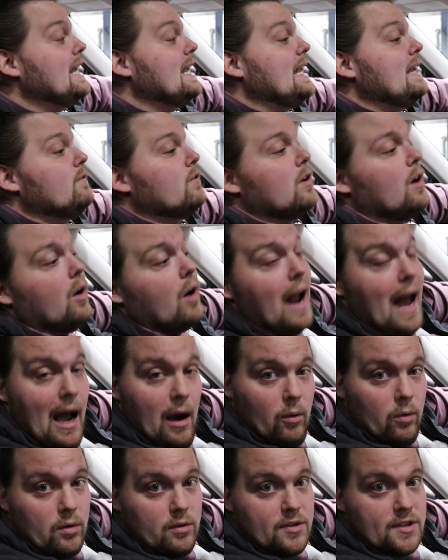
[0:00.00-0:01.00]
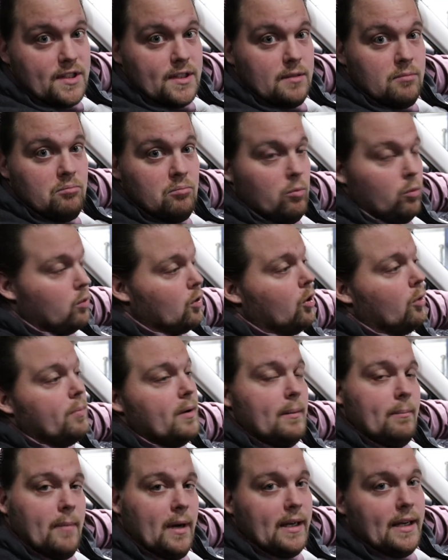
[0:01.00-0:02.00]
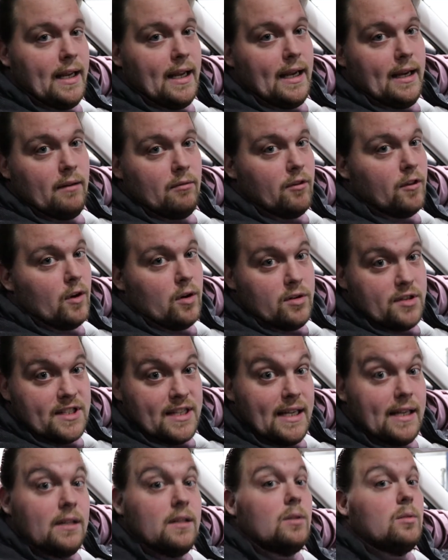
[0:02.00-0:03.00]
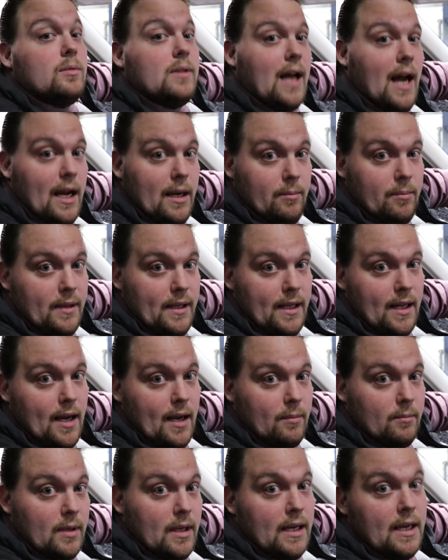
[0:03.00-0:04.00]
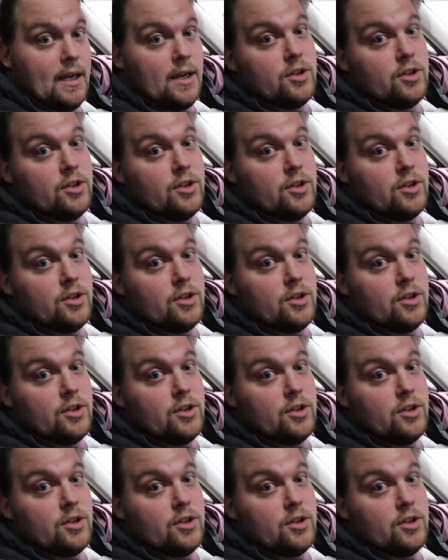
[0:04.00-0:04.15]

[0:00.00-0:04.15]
Even our hours, we're open Monday and Thursday until 9 p.m.